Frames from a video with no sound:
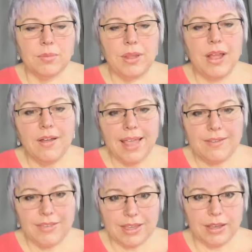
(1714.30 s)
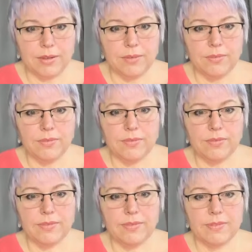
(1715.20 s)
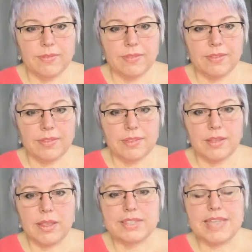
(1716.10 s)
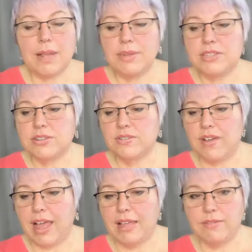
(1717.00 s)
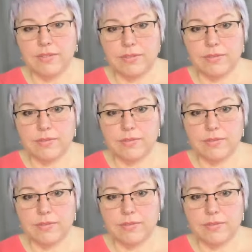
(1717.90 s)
We all have ego. It's how we survive.